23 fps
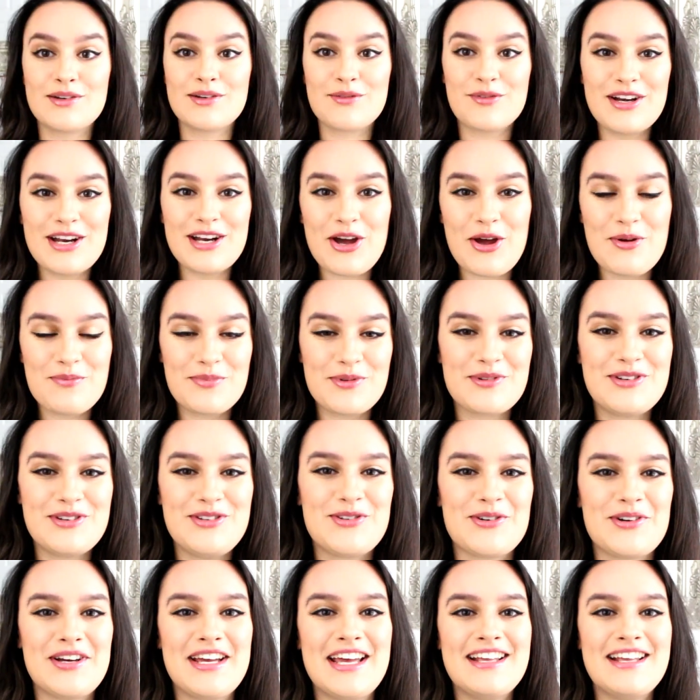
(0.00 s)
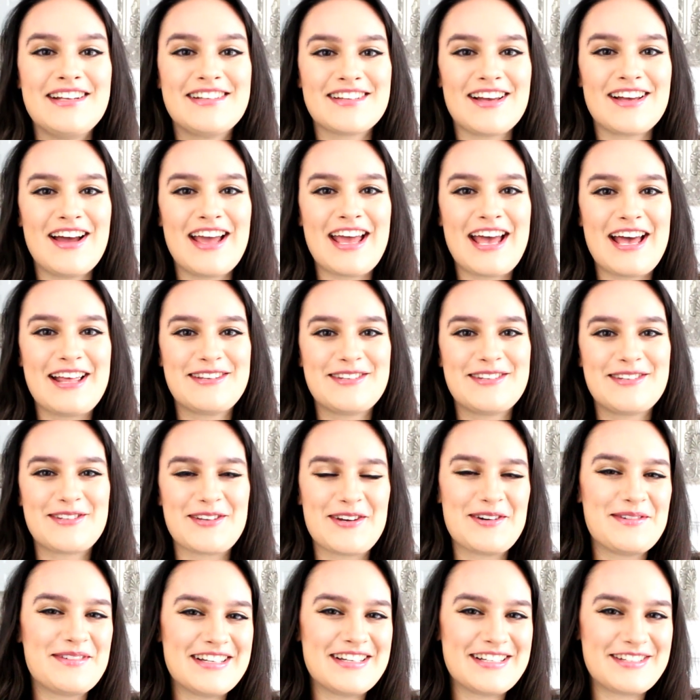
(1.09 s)
So I really hope you enjoy it. I had
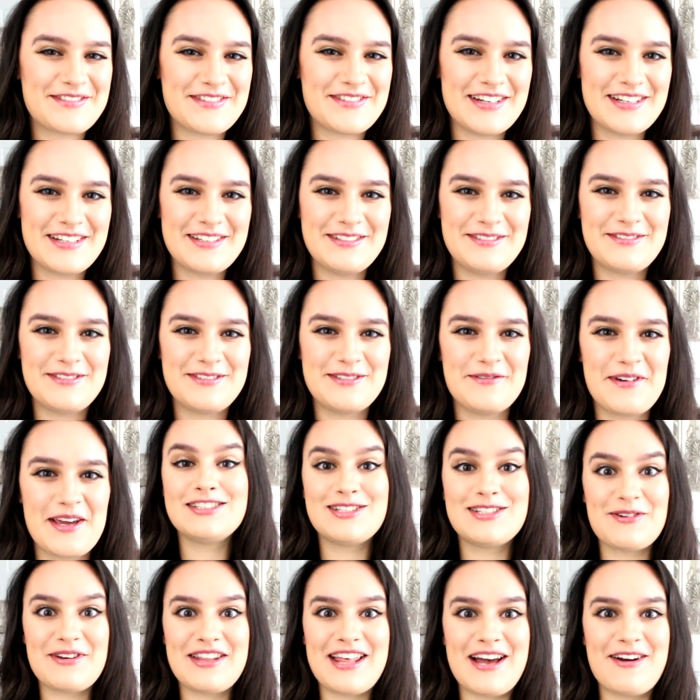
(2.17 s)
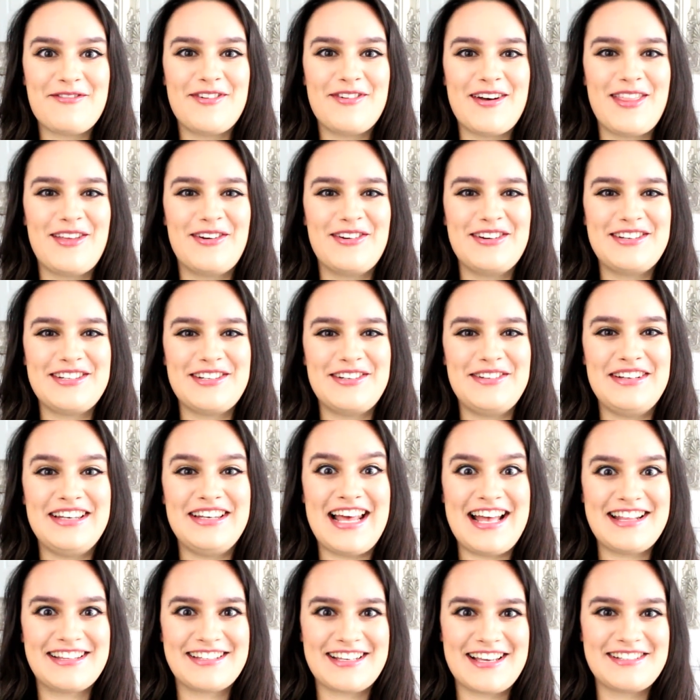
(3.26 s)
so much fun filming. So without further ado,
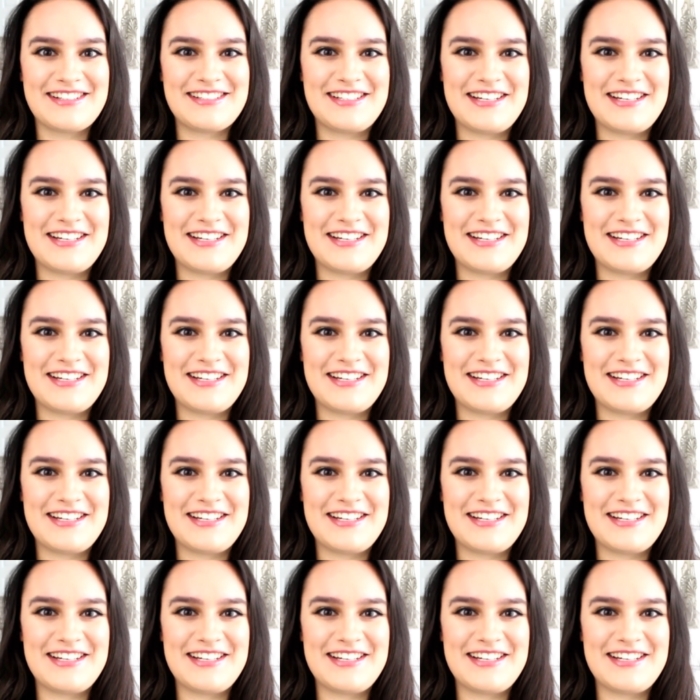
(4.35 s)
let's get